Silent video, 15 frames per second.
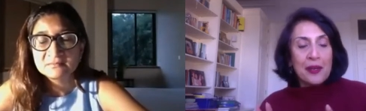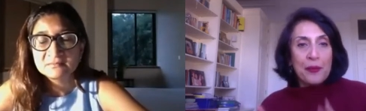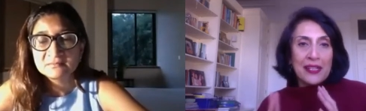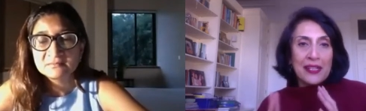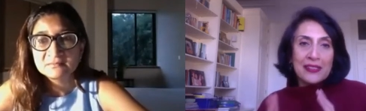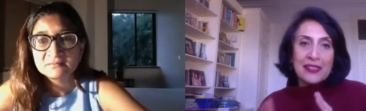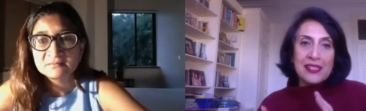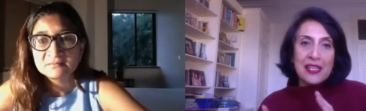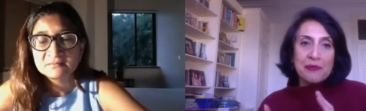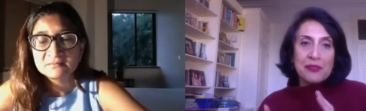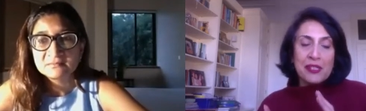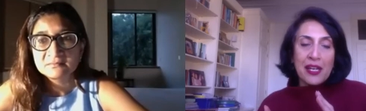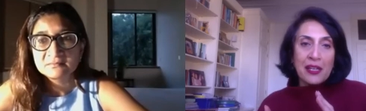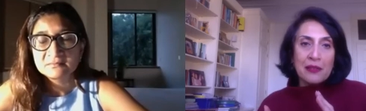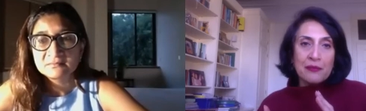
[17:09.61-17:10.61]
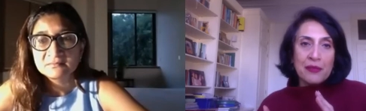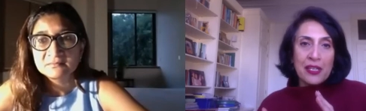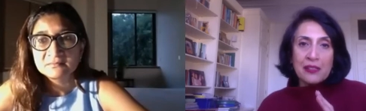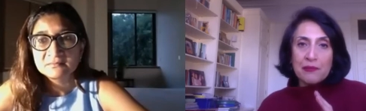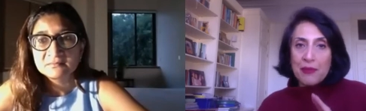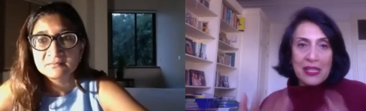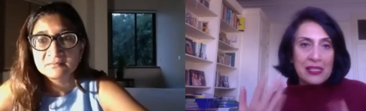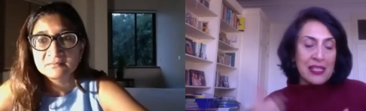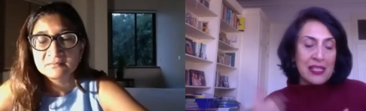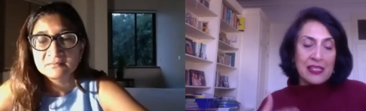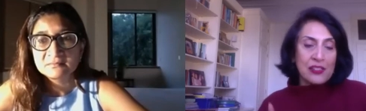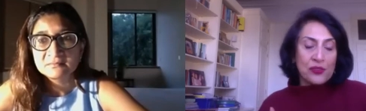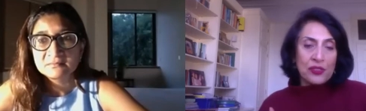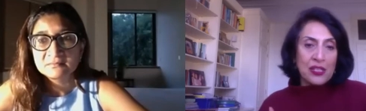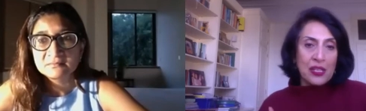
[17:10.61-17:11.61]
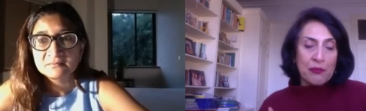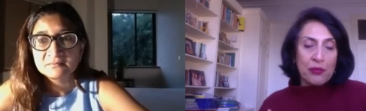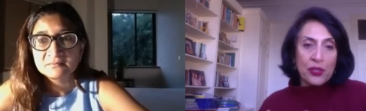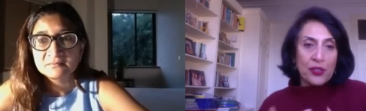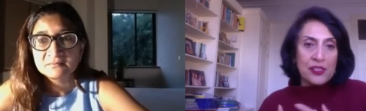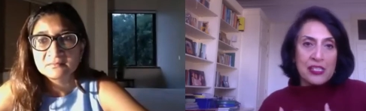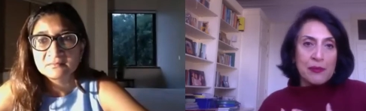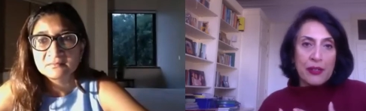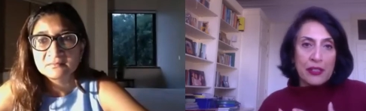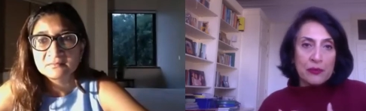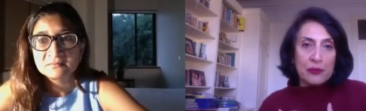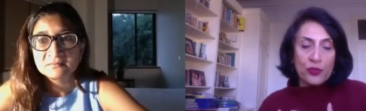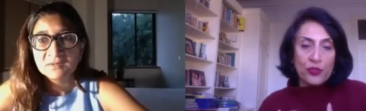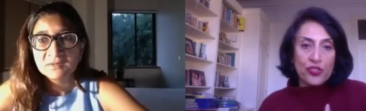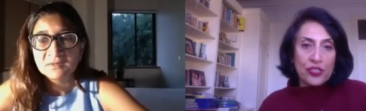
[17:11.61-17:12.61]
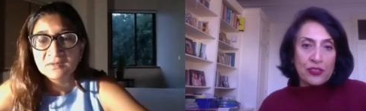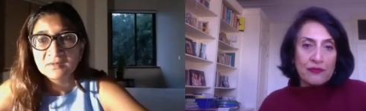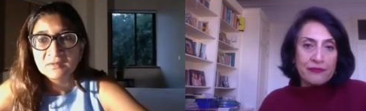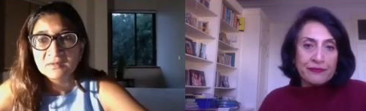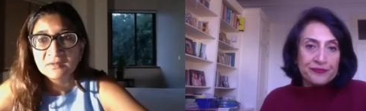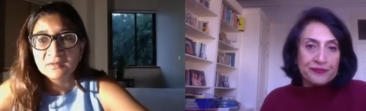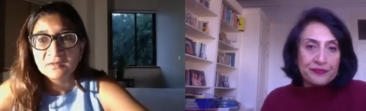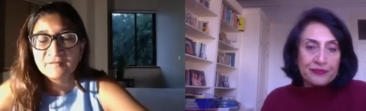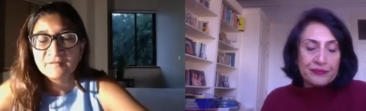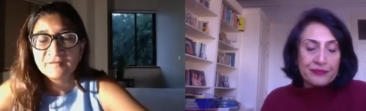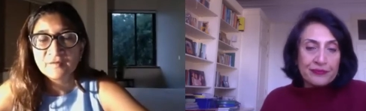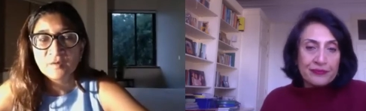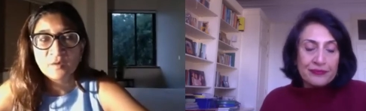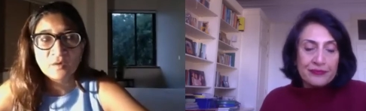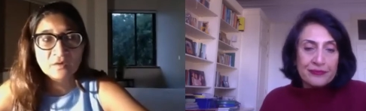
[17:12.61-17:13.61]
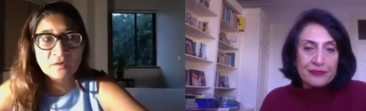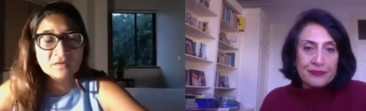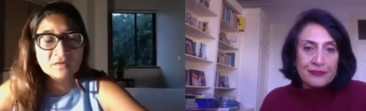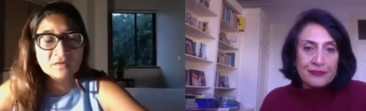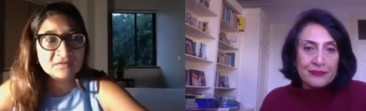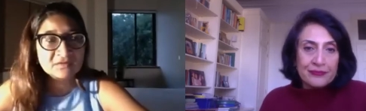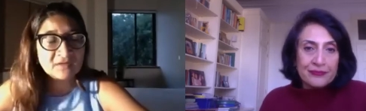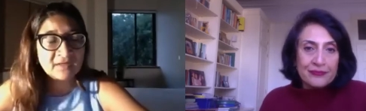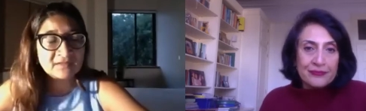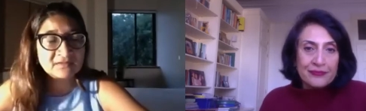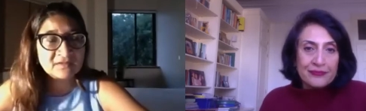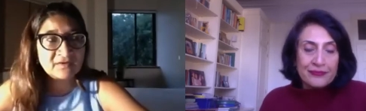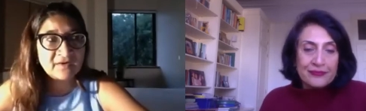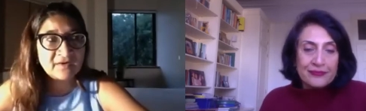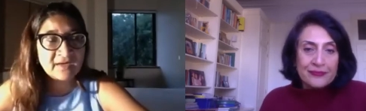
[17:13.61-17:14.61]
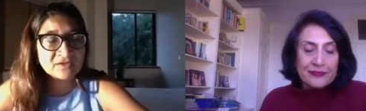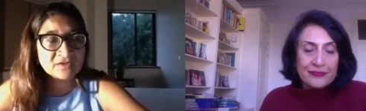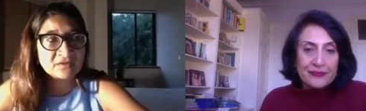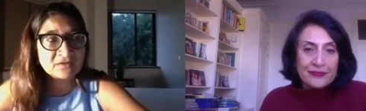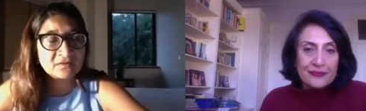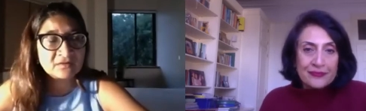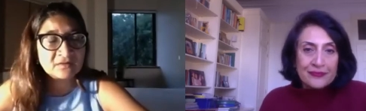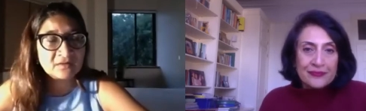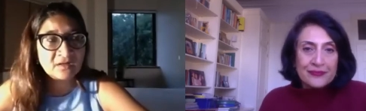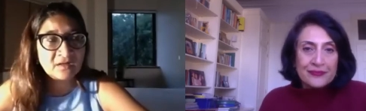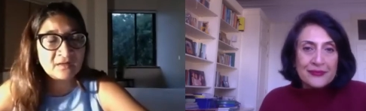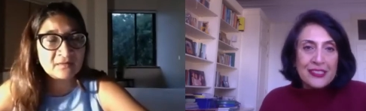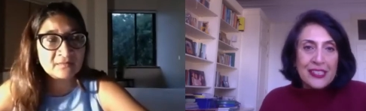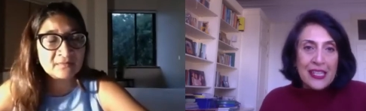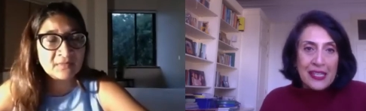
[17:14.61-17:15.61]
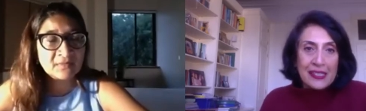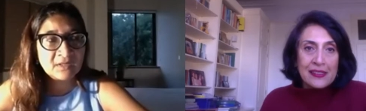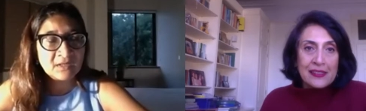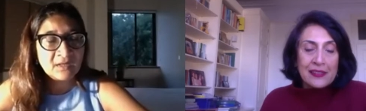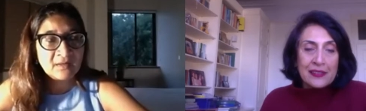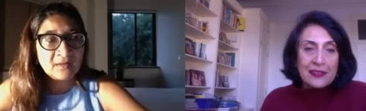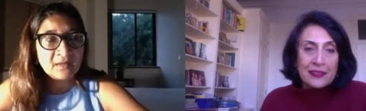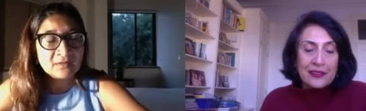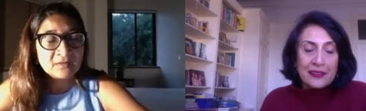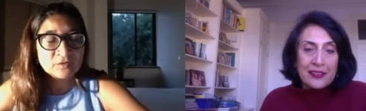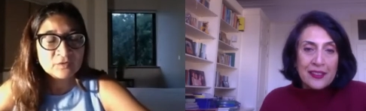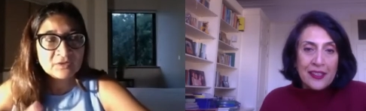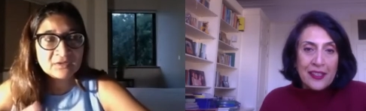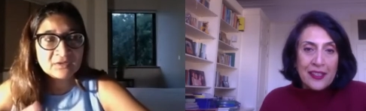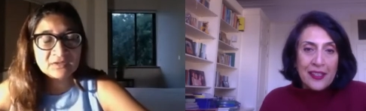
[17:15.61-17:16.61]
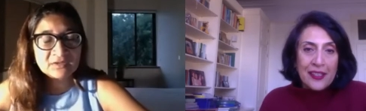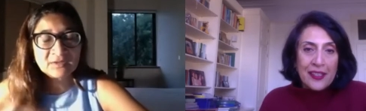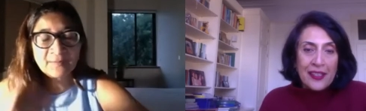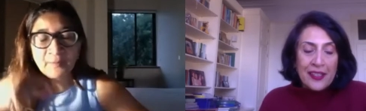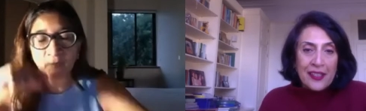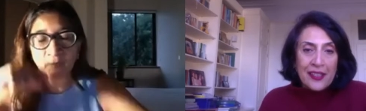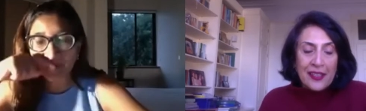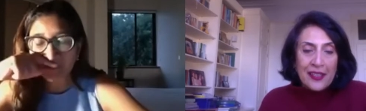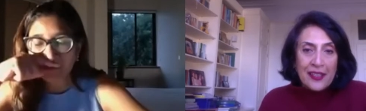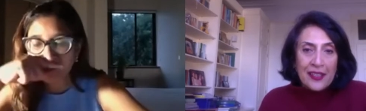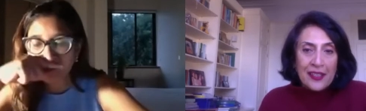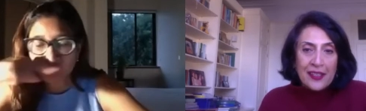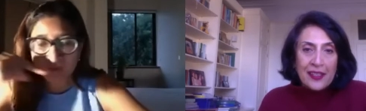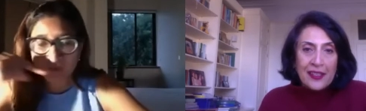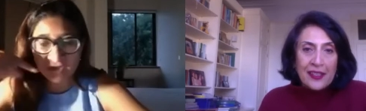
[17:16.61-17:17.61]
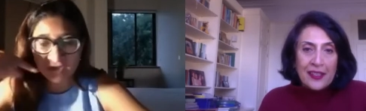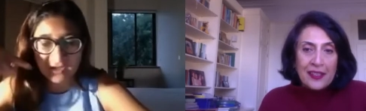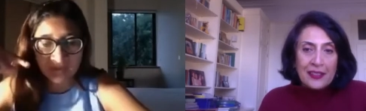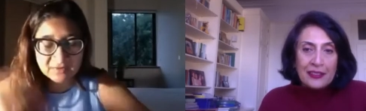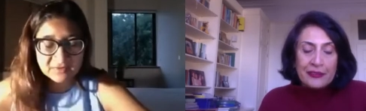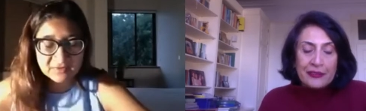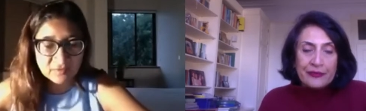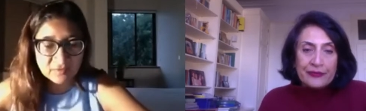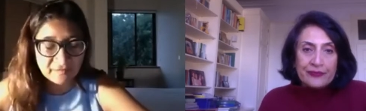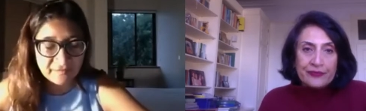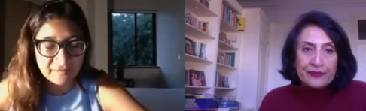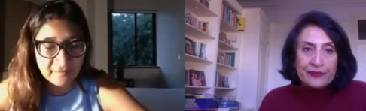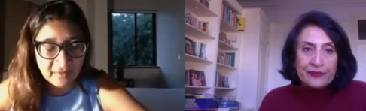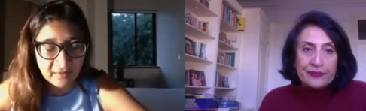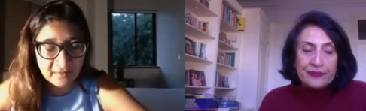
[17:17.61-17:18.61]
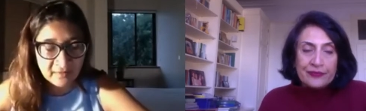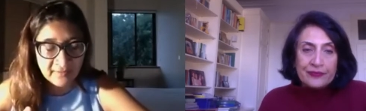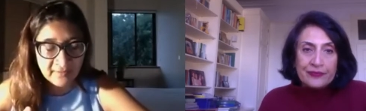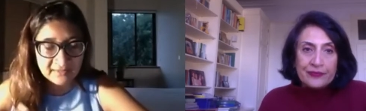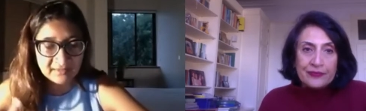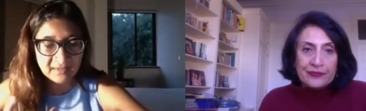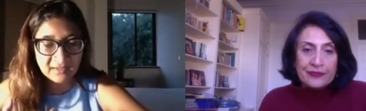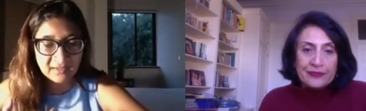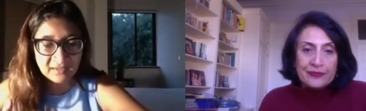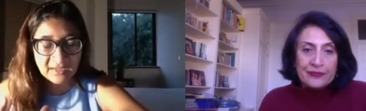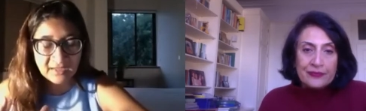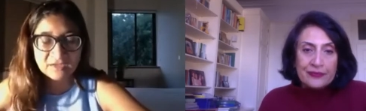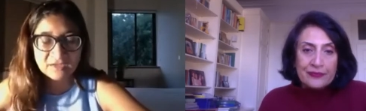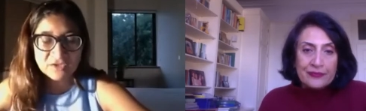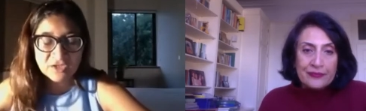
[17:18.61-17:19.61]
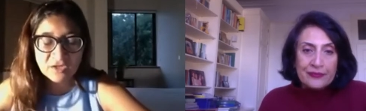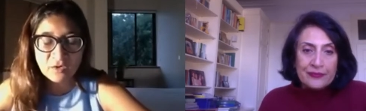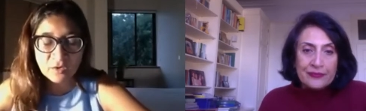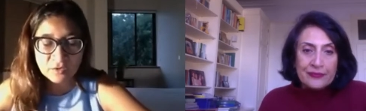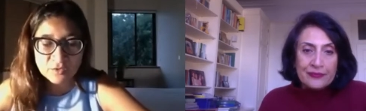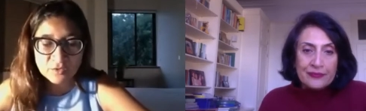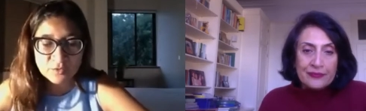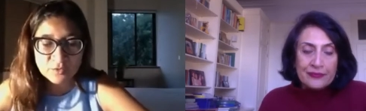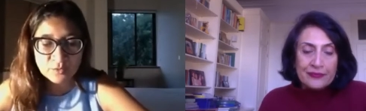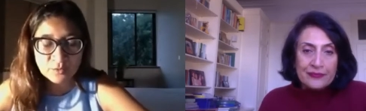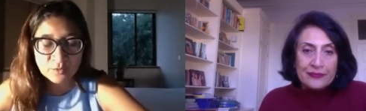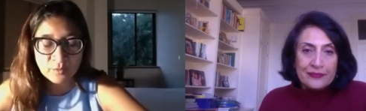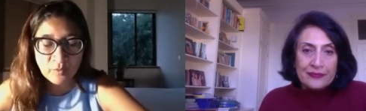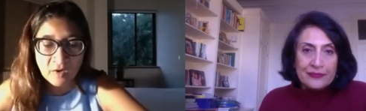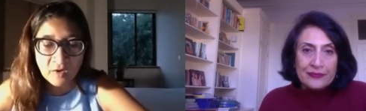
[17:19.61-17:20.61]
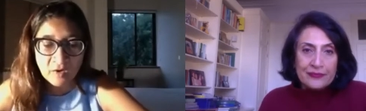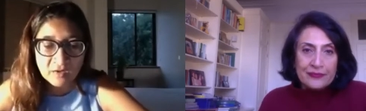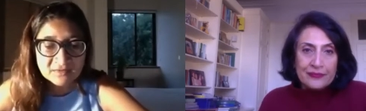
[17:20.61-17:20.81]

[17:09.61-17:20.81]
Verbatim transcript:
Speaker 1: But at the same time, it makes sense to them because it's about emotion. Of course, and it's irrational.
Speaker 2: Um, yeah. So the, the point that she was sort of, um, I think, clutching on to was